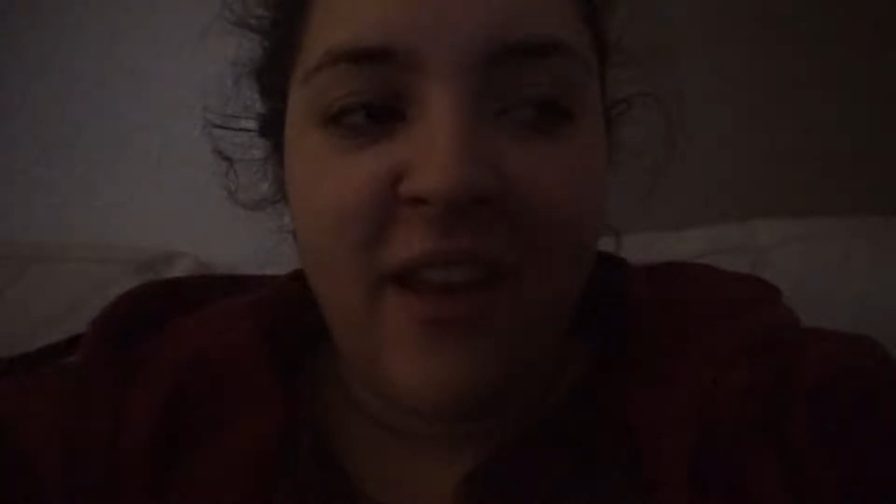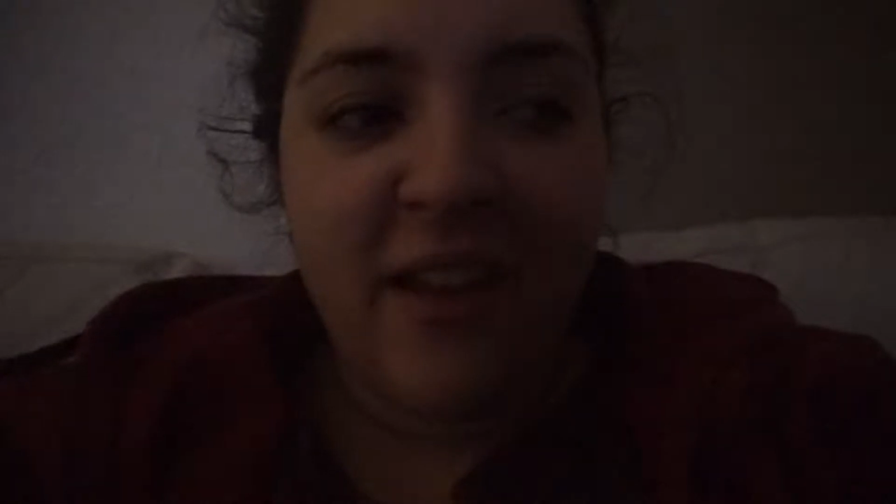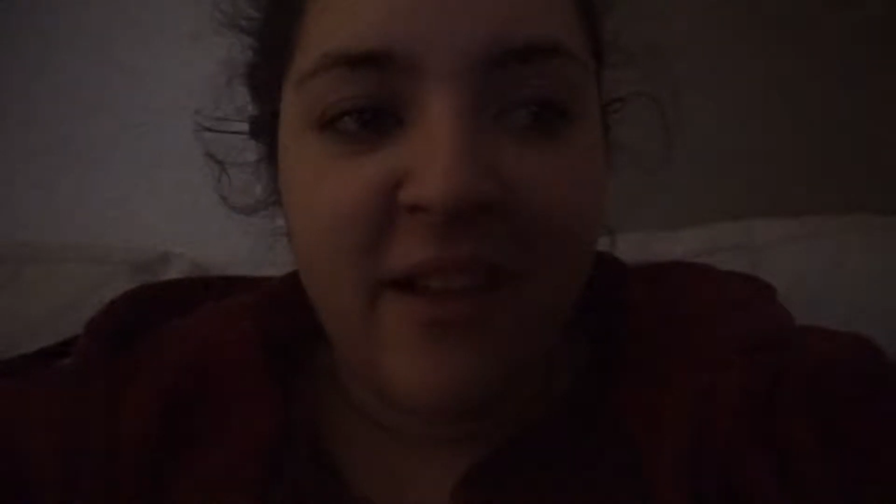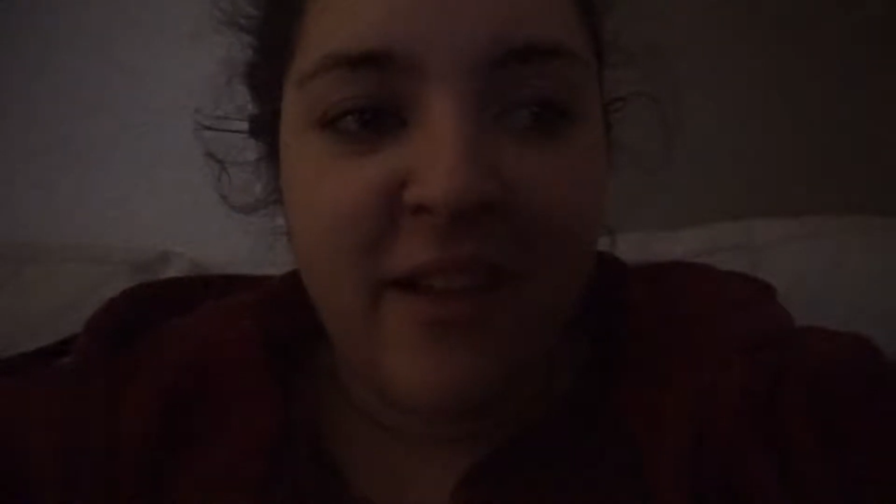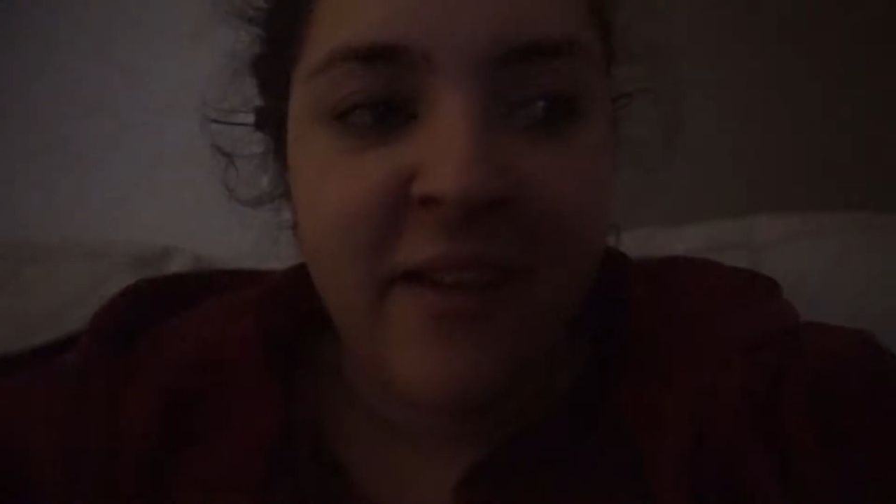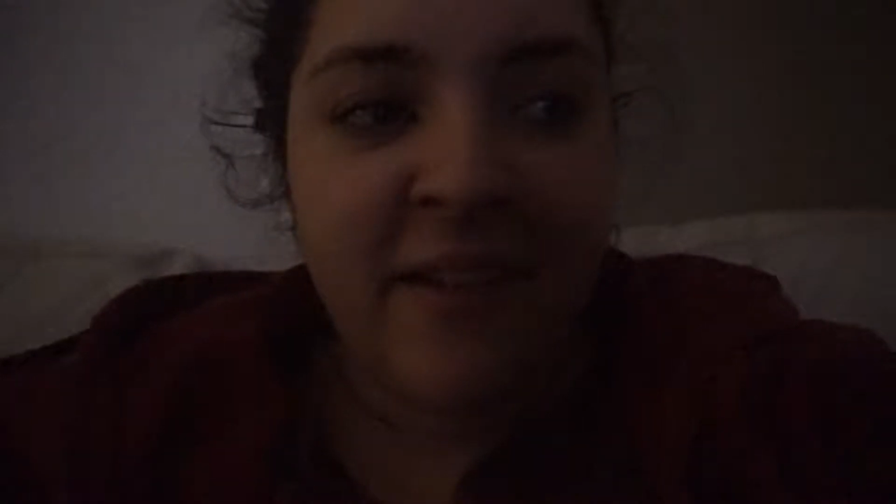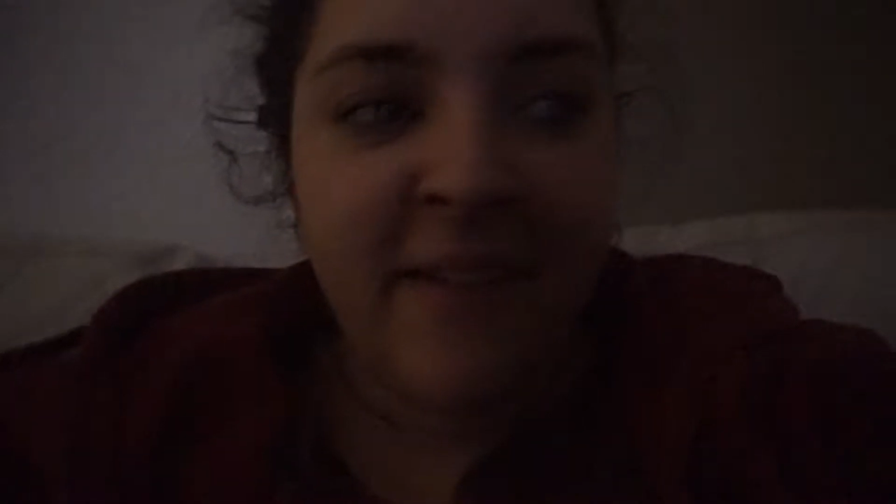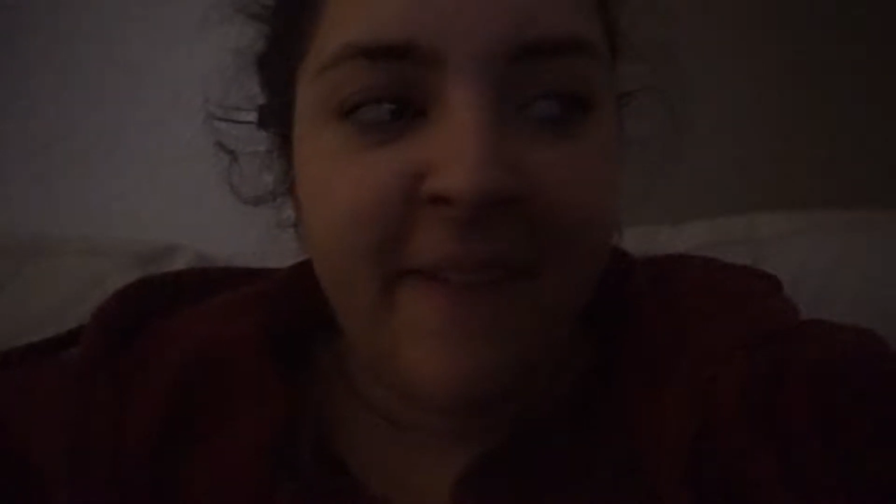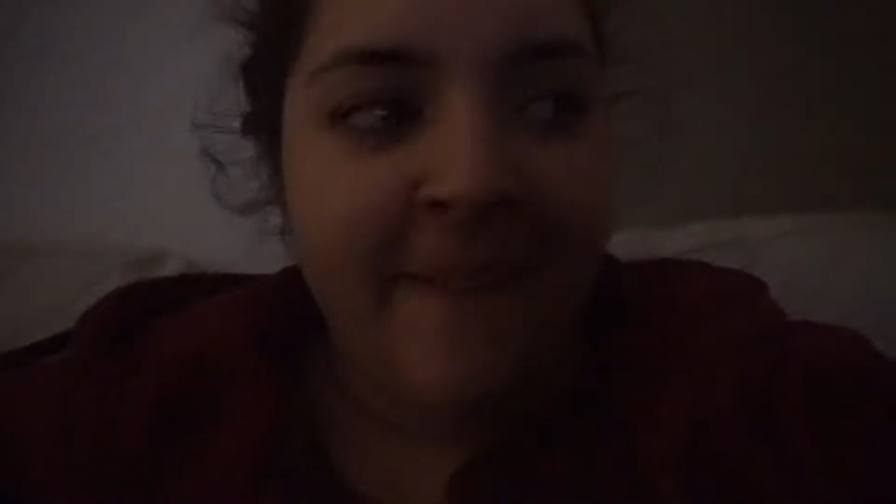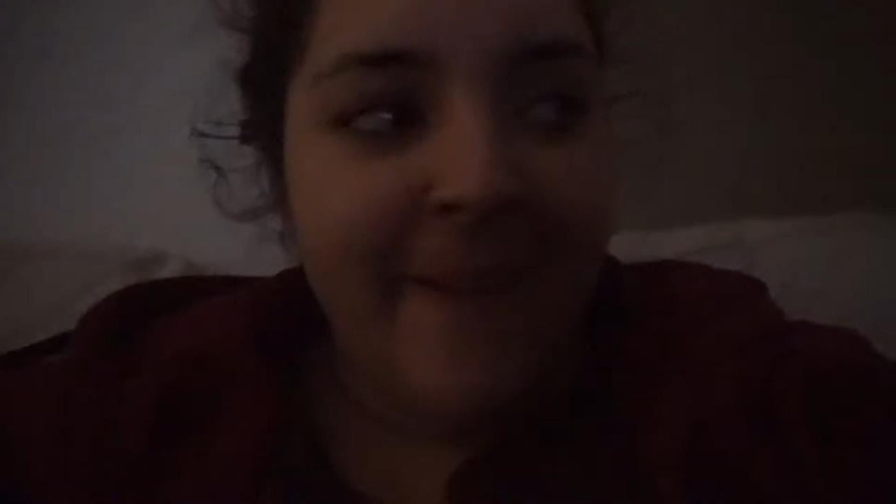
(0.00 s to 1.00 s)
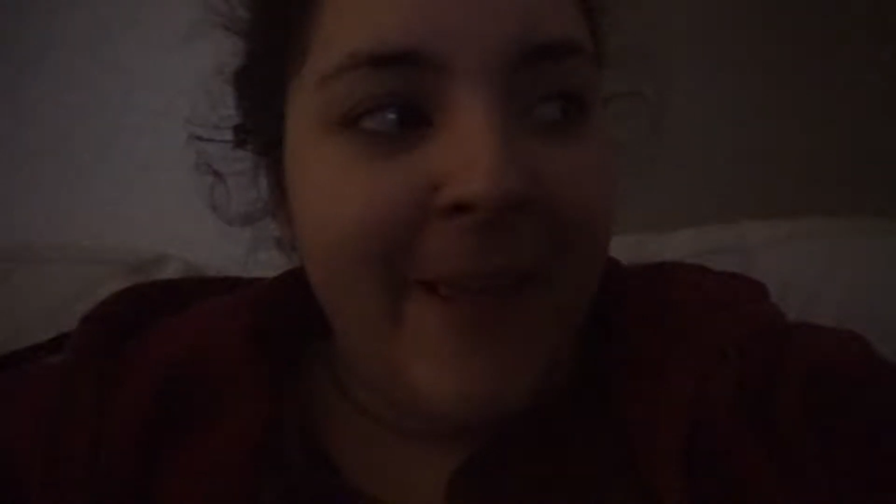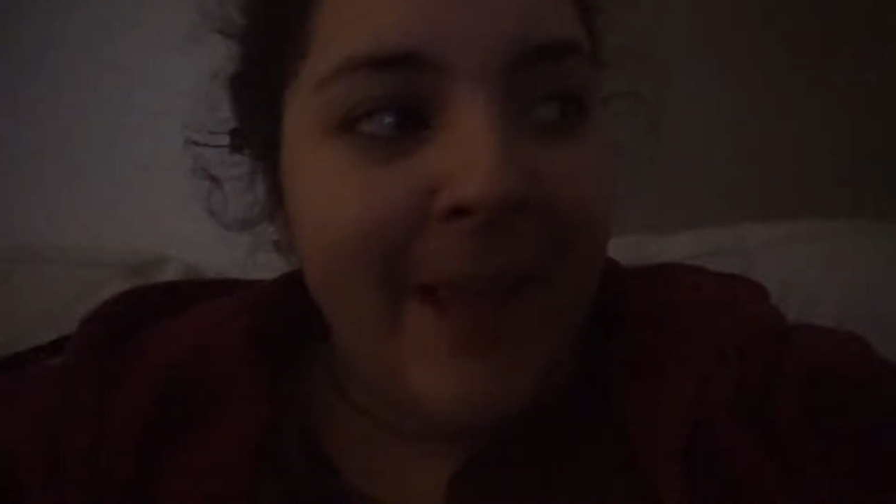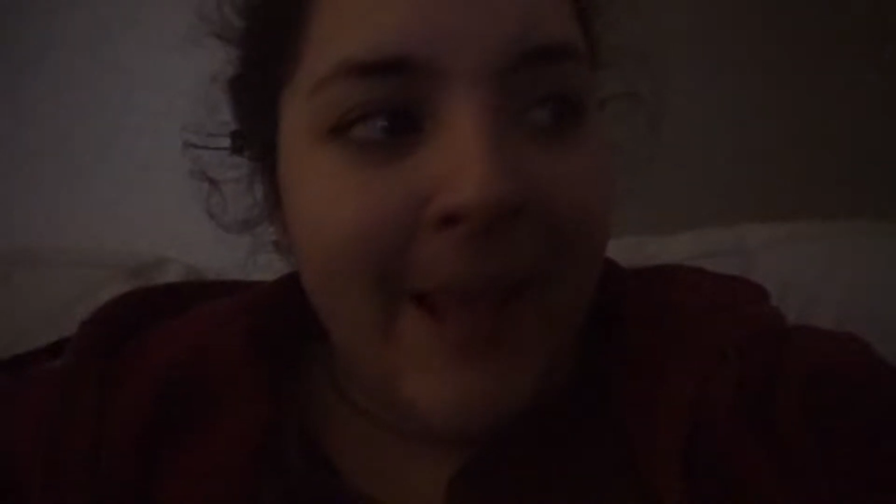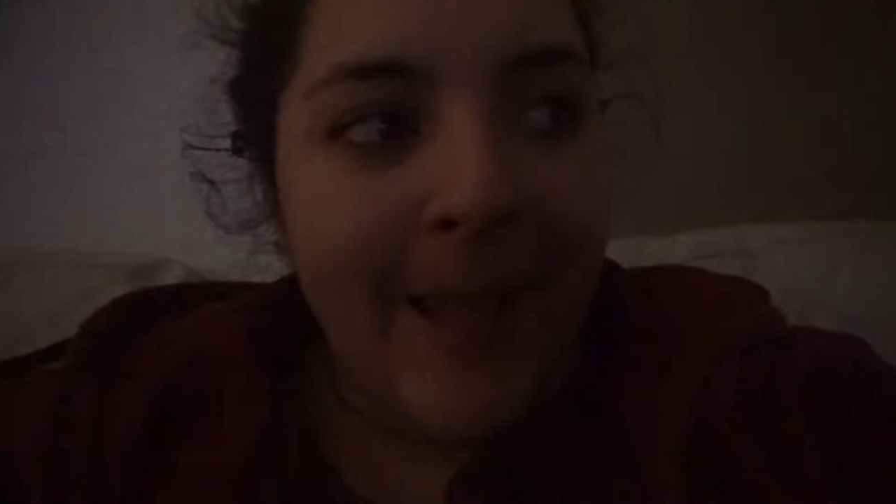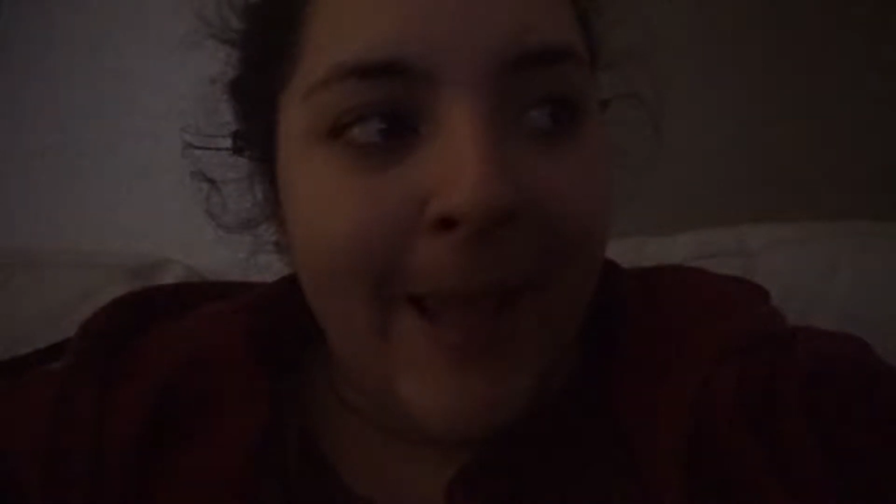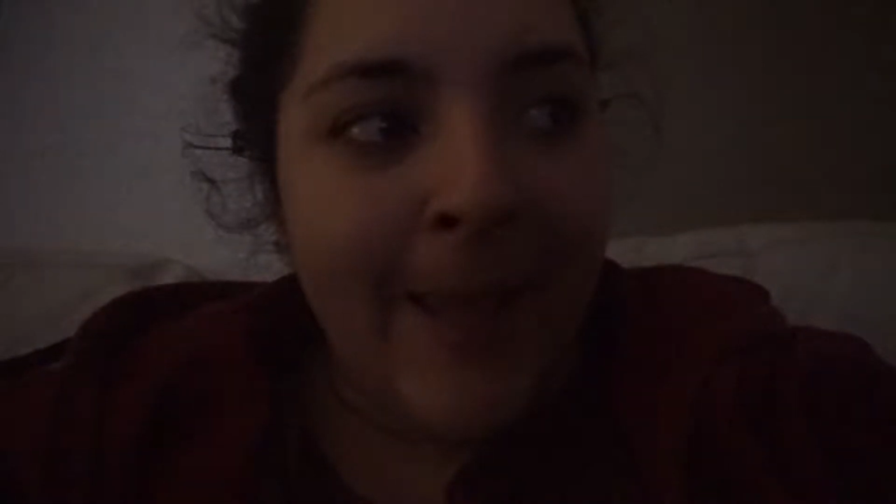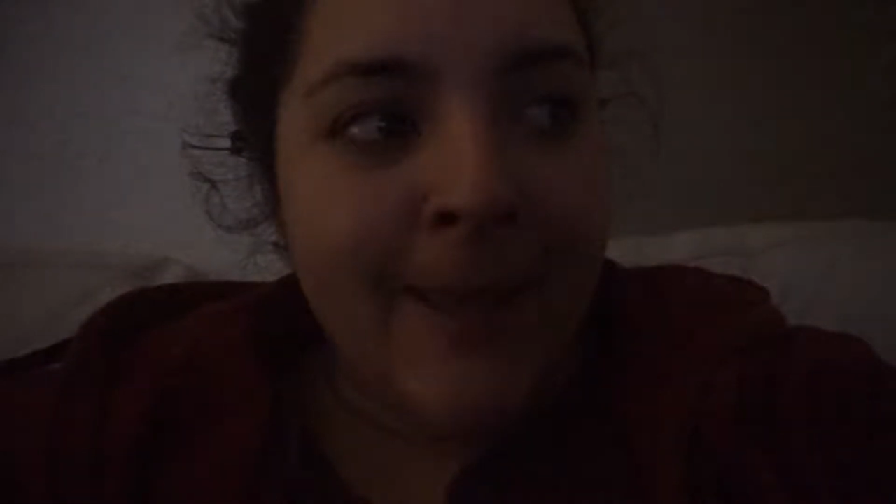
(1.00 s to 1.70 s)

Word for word: uh, yeah,